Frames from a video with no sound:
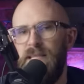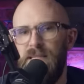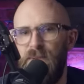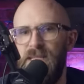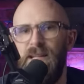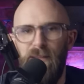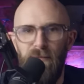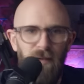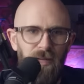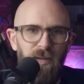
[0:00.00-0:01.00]
particularly
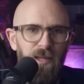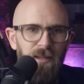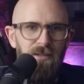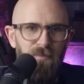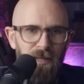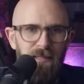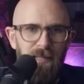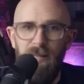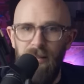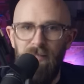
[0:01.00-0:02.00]
funny when those
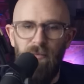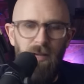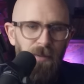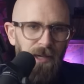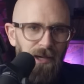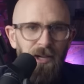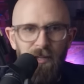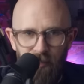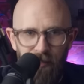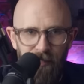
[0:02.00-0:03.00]
pieces later reappear
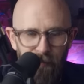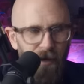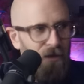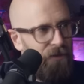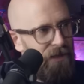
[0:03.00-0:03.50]
during the final